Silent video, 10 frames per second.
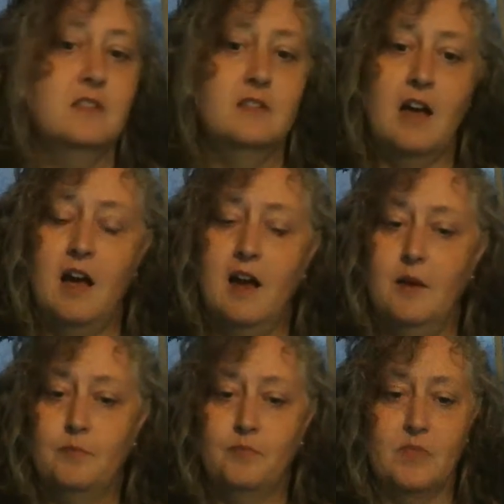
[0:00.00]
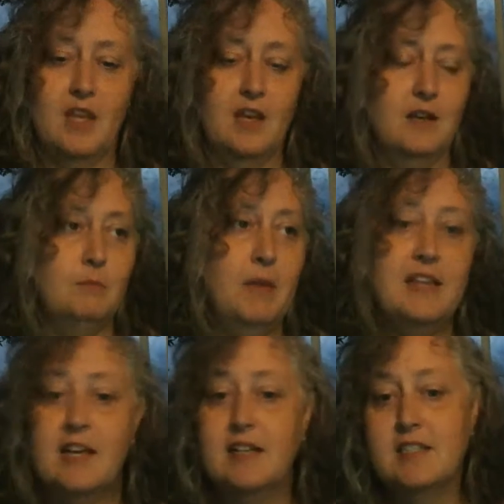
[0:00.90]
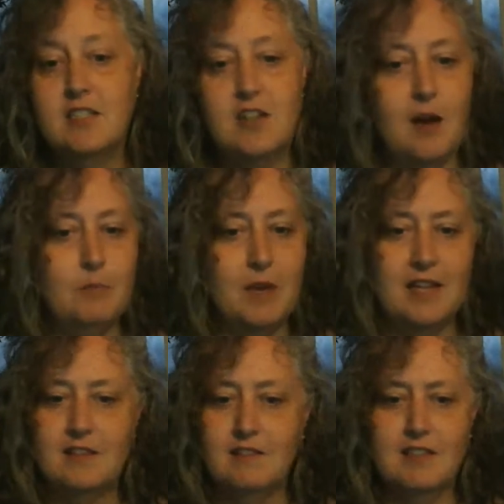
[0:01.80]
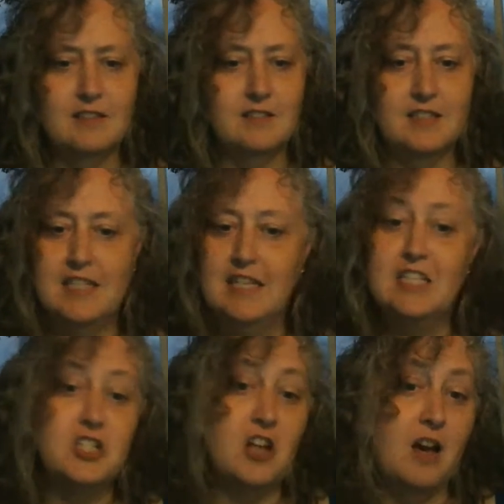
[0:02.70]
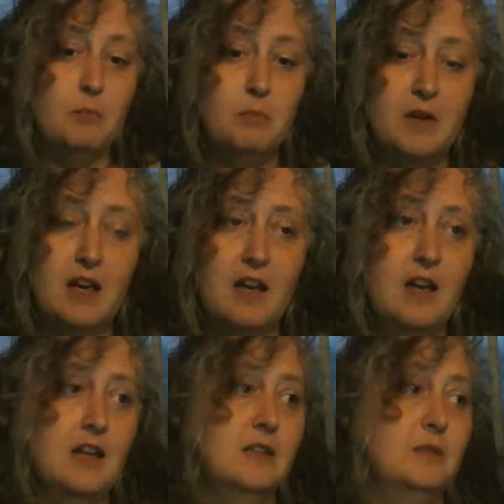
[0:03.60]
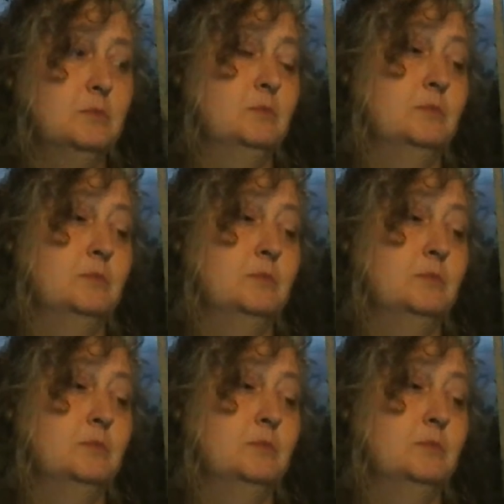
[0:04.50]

um, make that stop at the little tea shop. Um,